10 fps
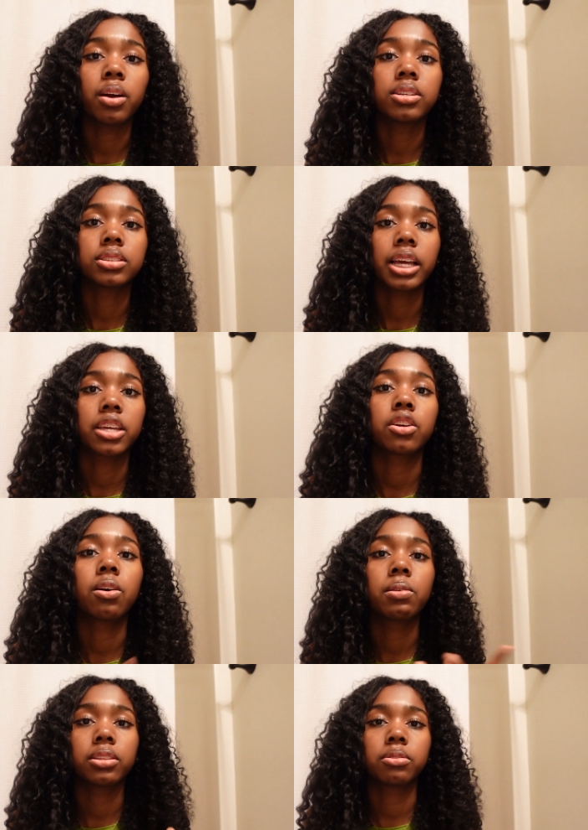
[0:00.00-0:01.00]
where it's like you're
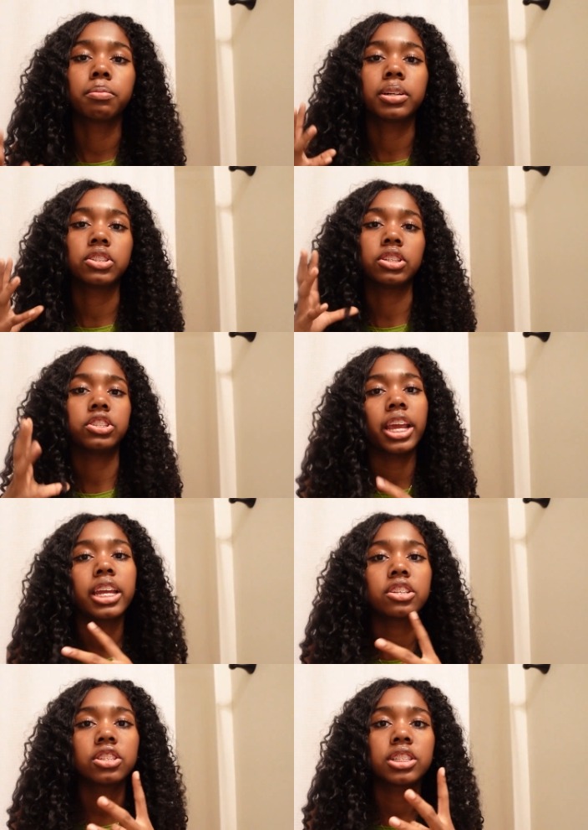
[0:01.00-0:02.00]
going through a bunch of
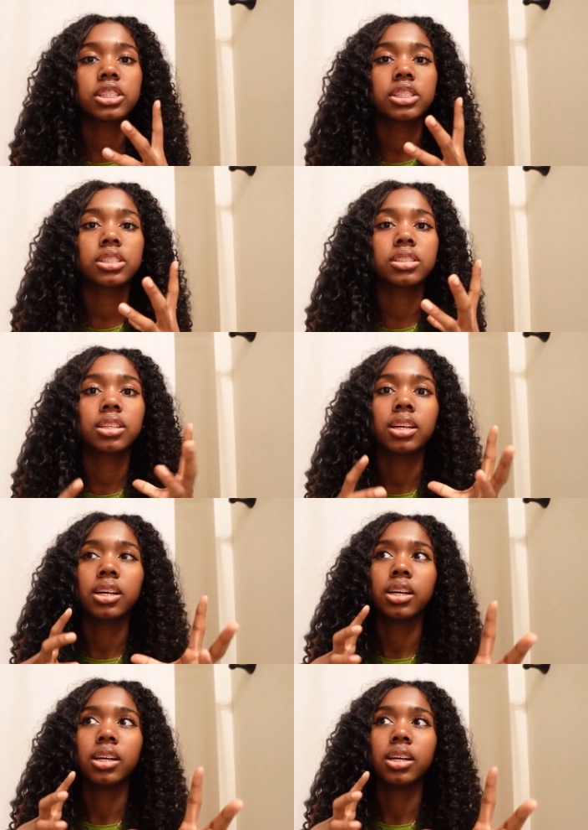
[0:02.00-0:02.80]
changes,